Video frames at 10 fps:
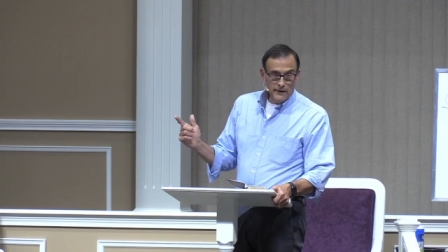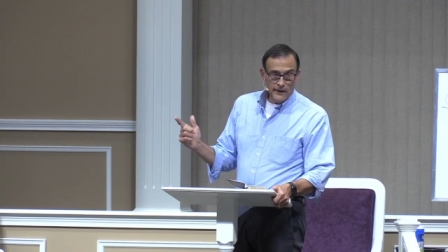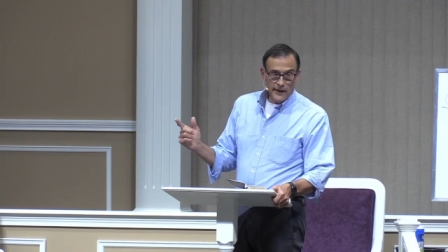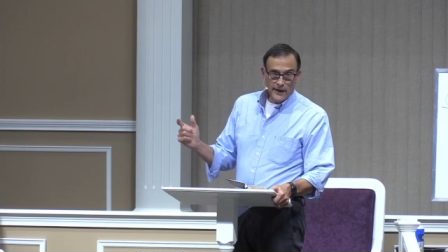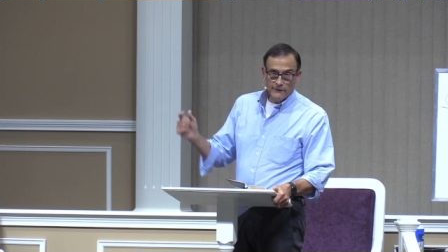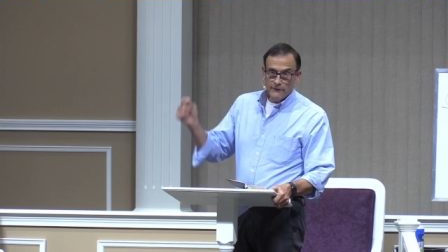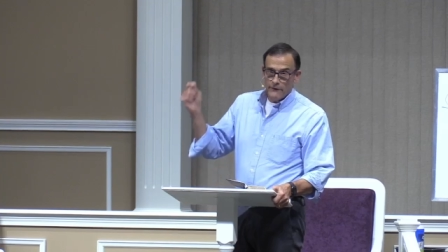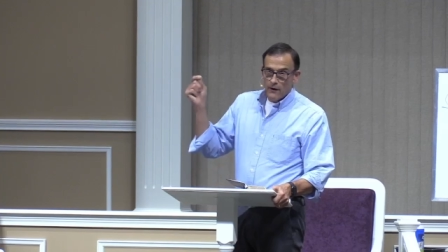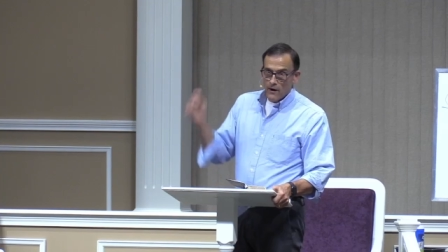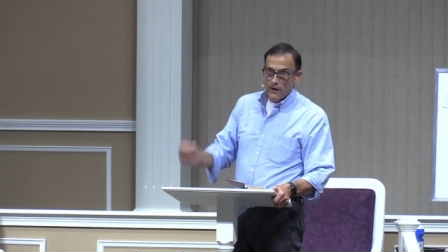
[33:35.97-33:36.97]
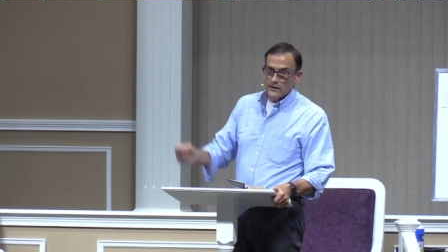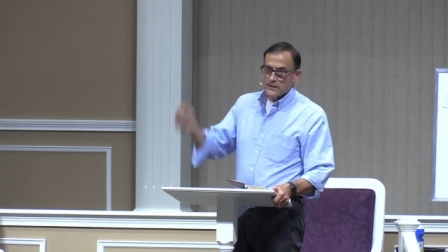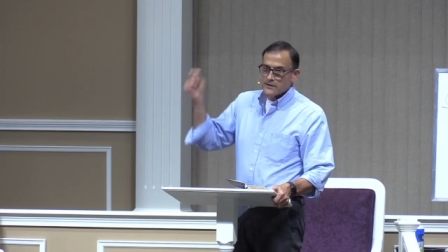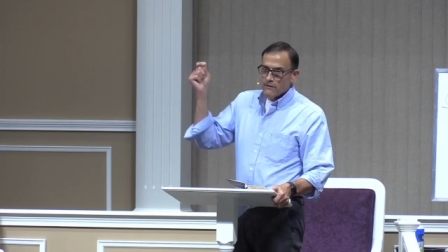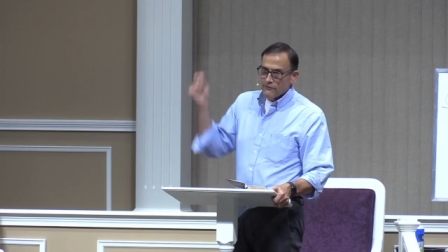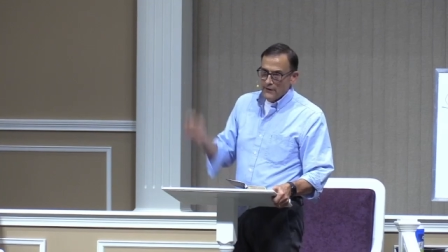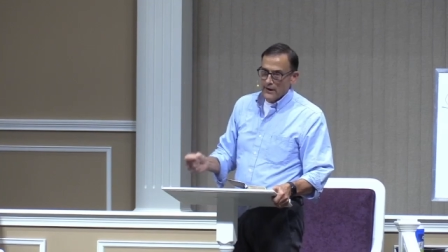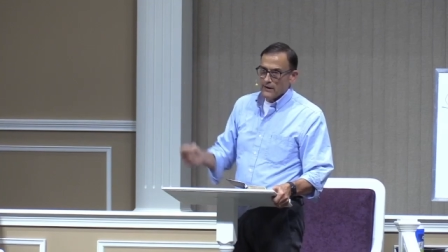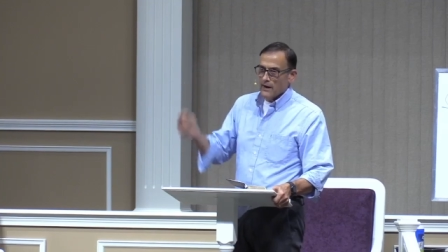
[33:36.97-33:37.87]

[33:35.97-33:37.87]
And the hardest thing